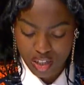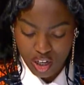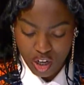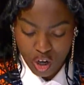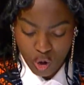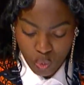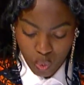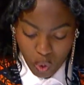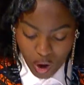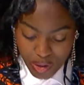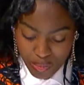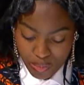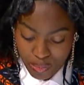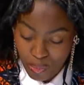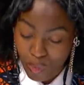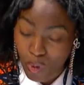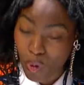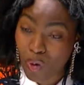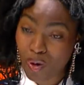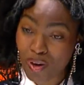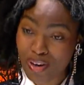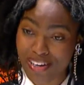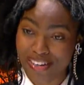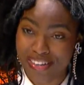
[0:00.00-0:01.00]
What
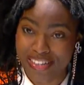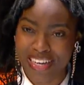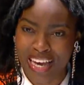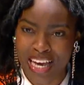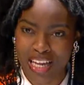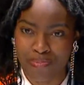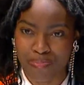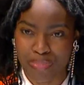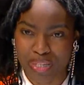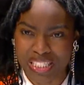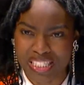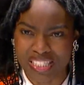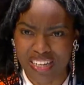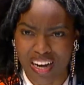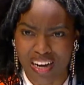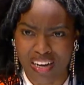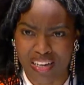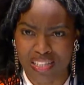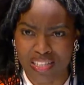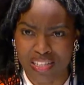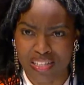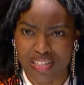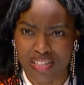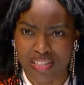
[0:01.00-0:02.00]
more can be
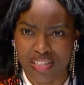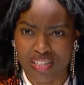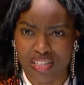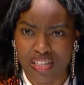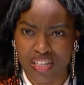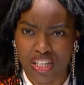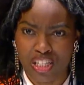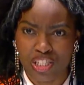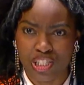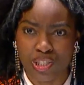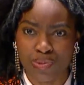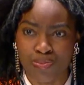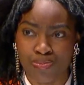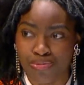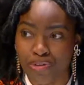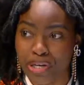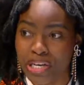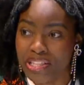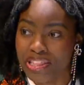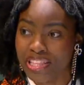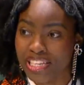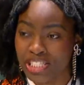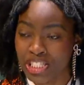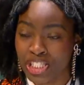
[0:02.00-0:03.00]
done to
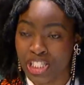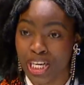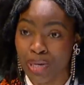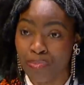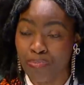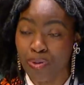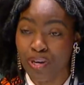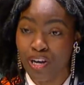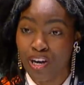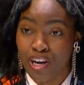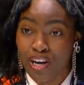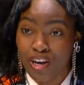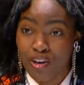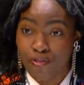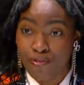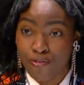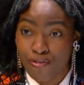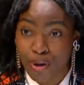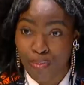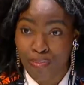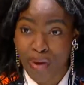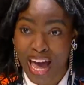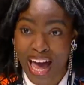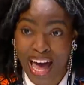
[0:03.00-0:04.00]
bring the ship
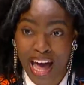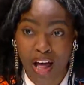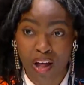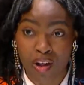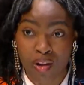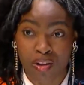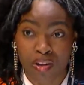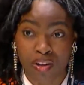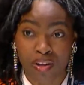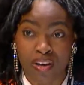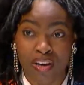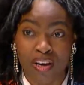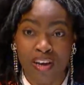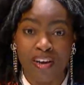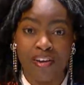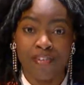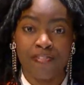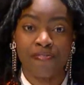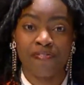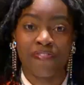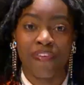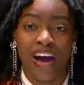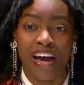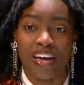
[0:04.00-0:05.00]
from hell
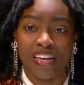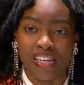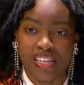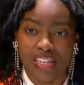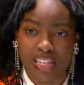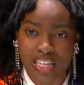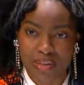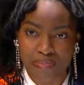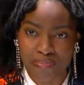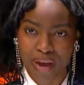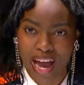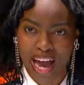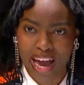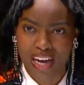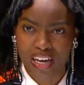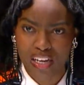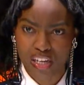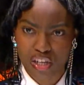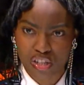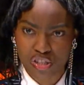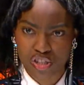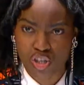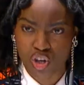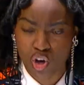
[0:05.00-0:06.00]
finally back
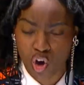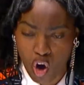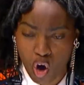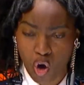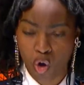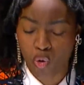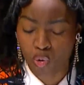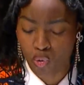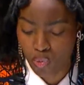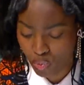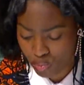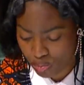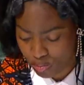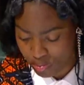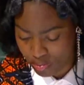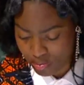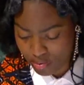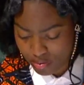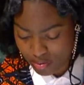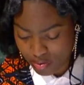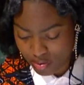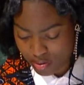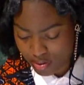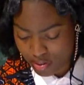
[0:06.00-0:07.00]
to home?
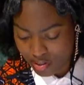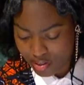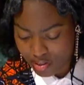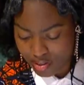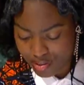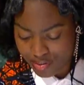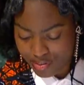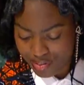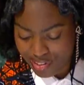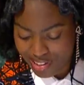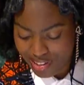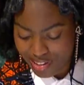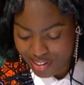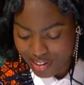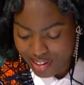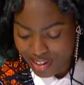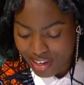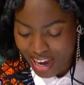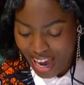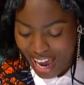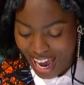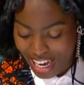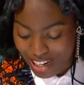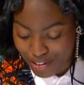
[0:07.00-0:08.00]

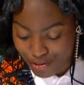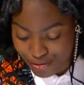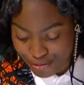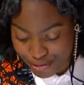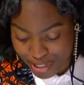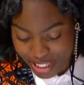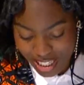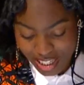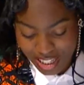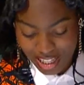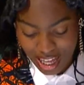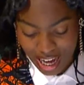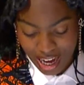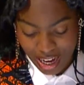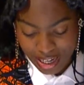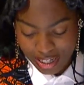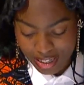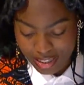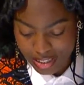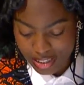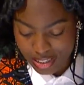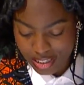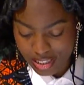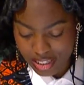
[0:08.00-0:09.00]
And
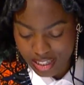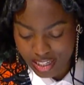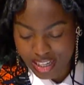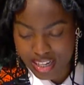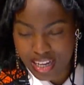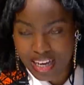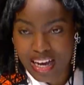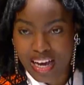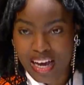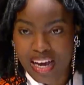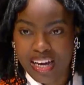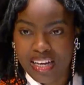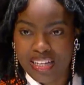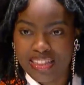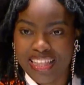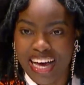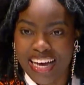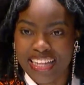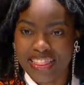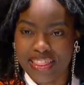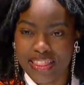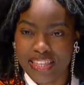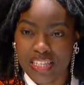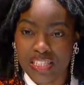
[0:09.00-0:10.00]
realize
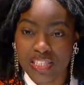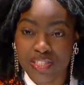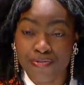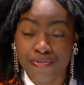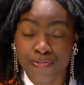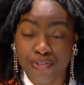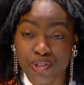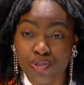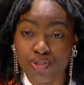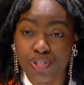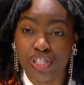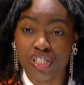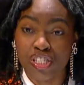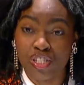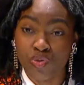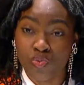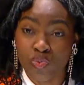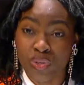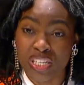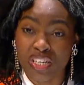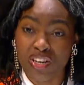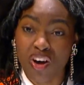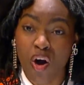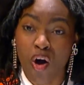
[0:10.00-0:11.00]
that this future
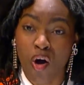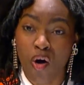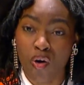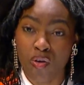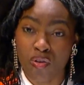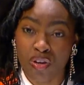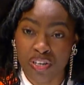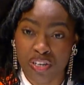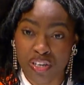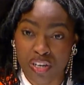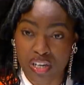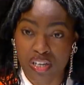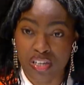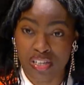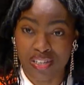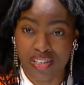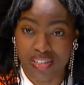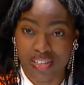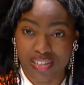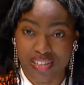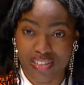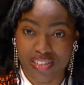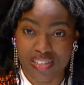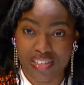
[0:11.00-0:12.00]
we call good
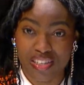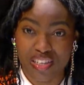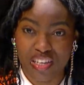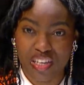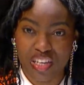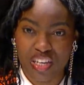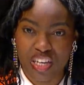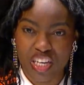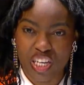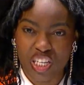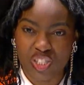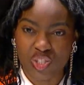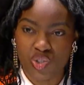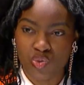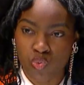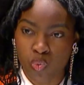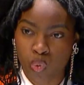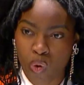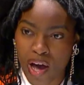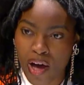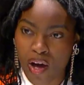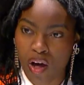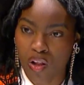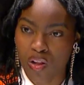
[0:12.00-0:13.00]
is
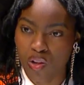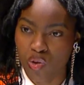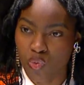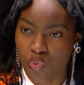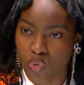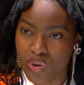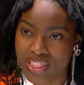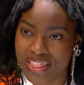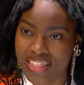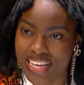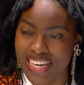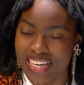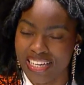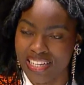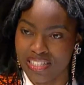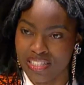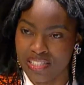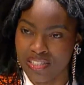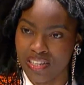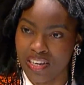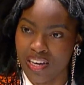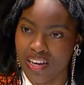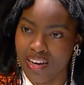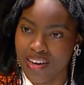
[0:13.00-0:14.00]
well
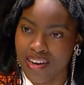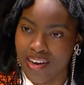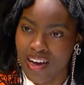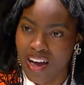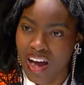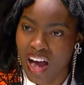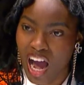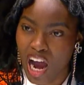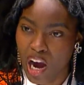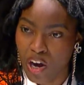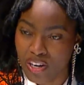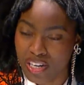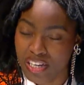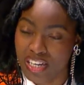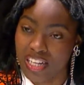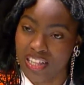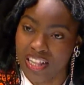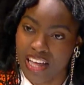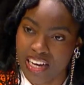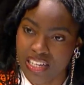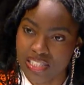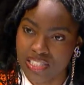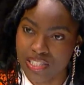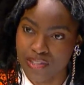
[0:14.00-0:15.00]
within our
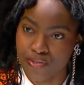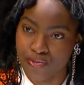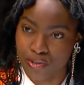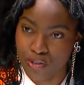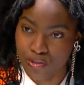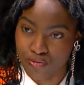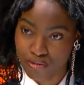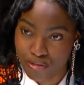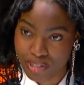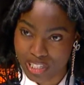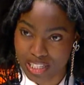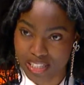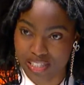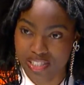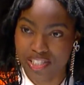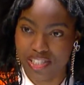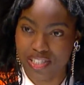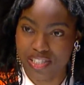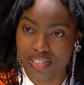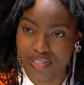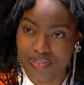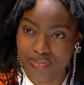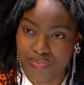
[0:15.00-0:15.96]
collective reach.